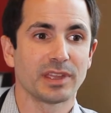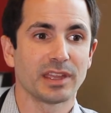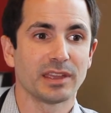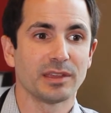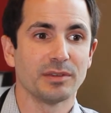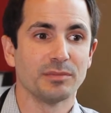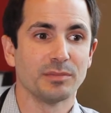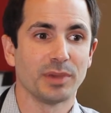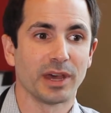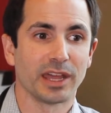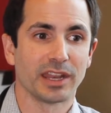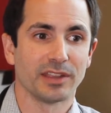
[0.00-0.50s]

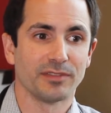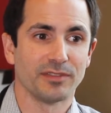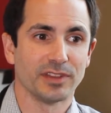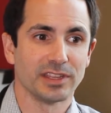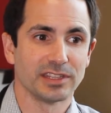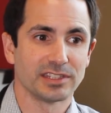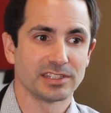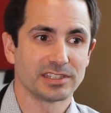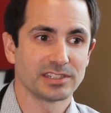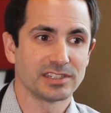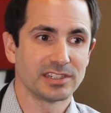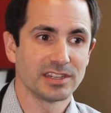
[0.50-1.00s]
But if
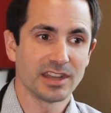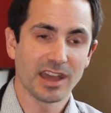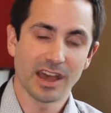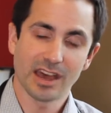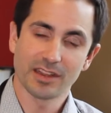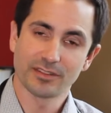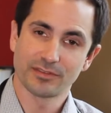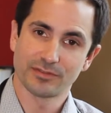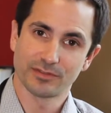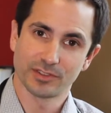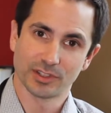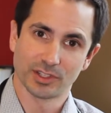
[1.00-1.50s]
it's not
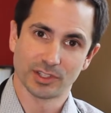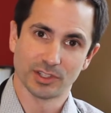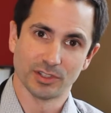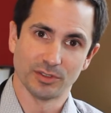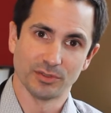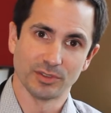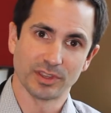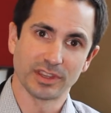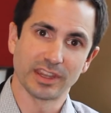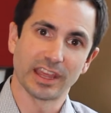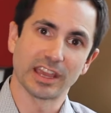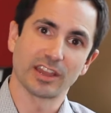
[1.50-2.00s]
flu,
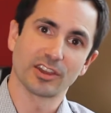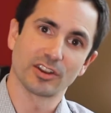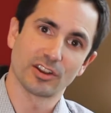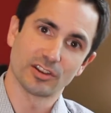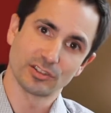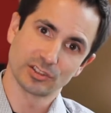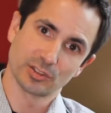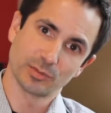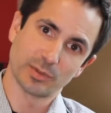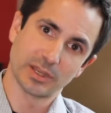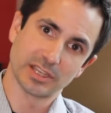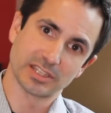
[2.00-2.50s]
then that could
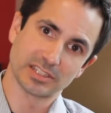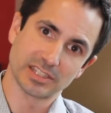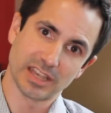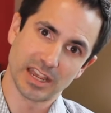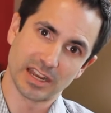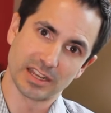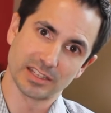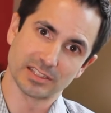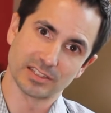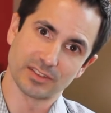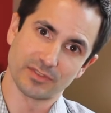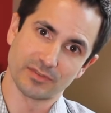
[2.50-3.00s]
also be a
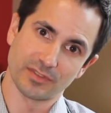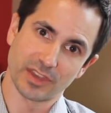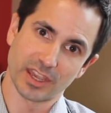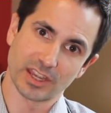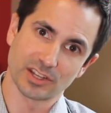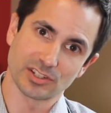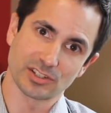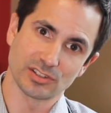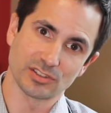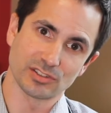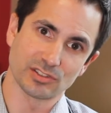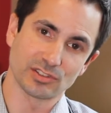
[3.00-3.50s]
sinus
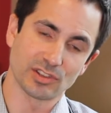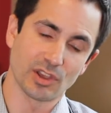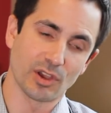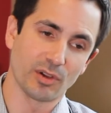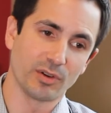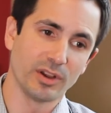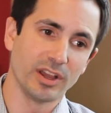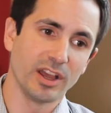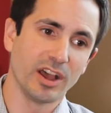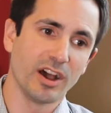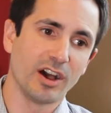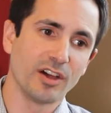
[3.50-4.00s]
infection. So
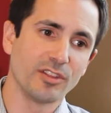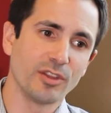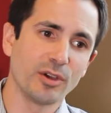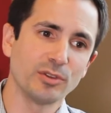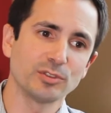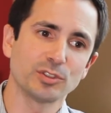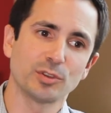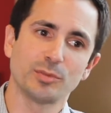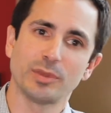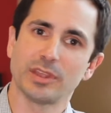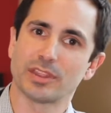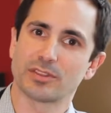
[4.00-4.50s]
those
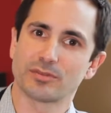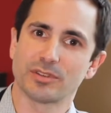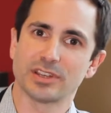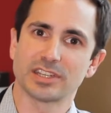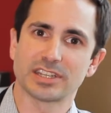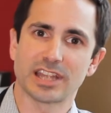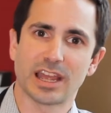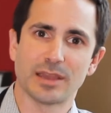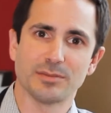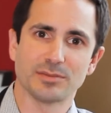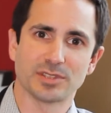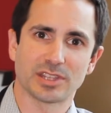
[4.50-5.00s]
would be 3
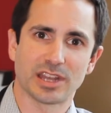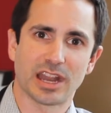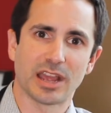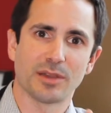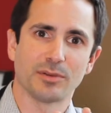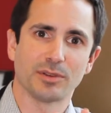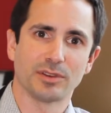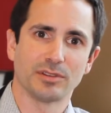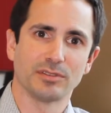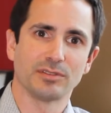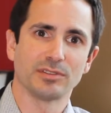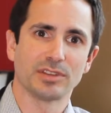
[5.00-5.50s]
times that I
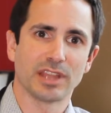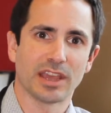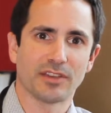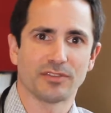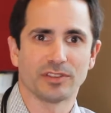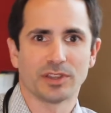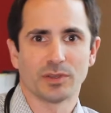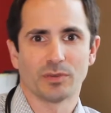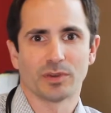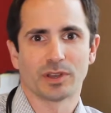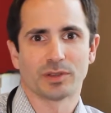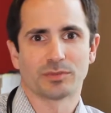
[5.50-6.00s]
would
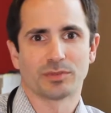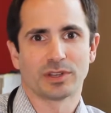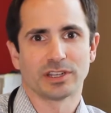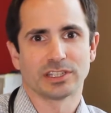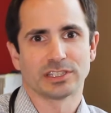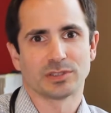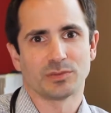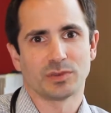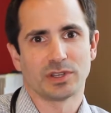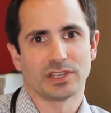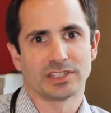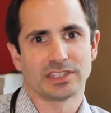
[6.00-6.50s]
definitely want to bring
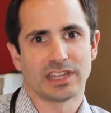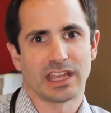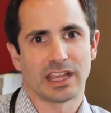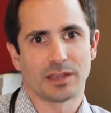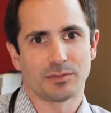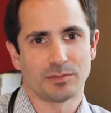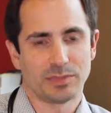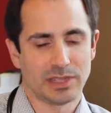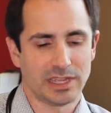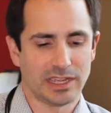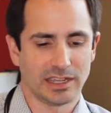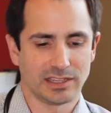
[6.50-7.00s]
someone to take a
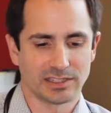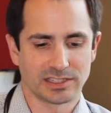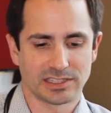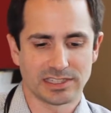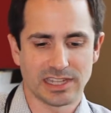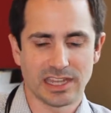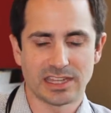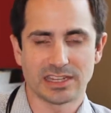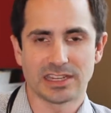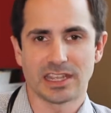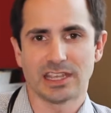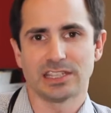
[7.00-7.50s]
peek. Is
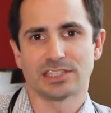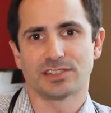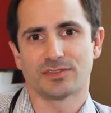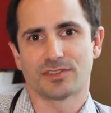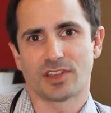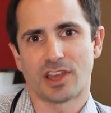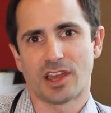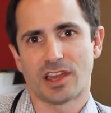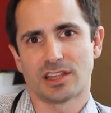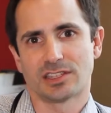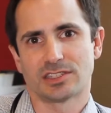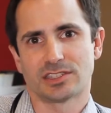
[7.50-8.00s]
10 days of
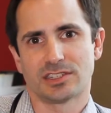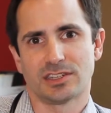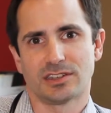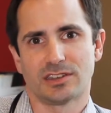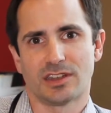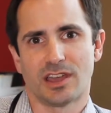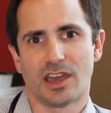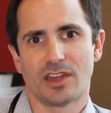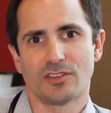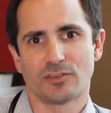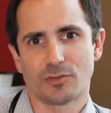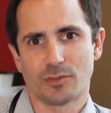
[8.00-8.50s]
constant,
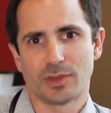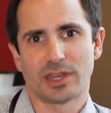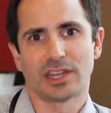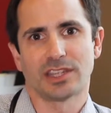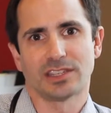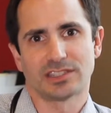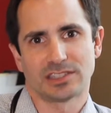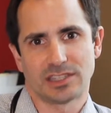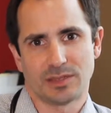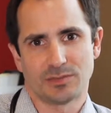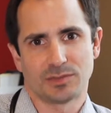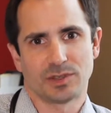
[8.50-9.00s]
unremitting
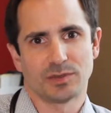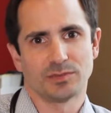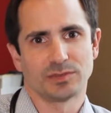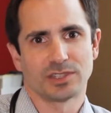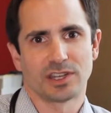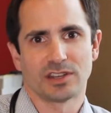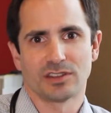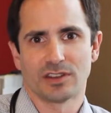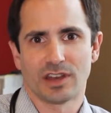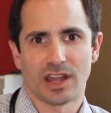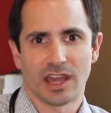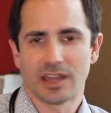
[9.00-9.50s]
symptoms that
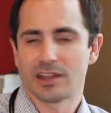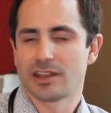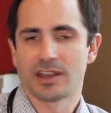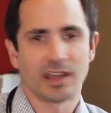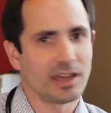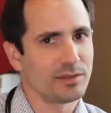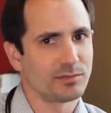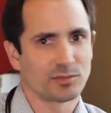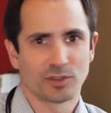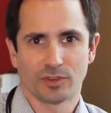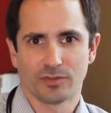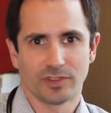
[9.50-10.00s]
are not
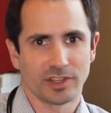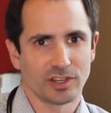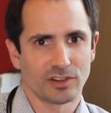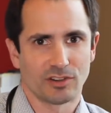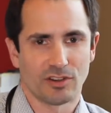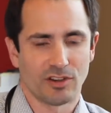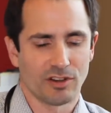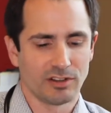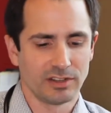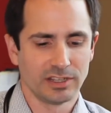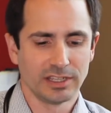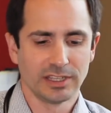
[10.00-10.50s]
improving at
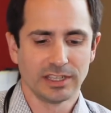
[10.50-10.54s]
all.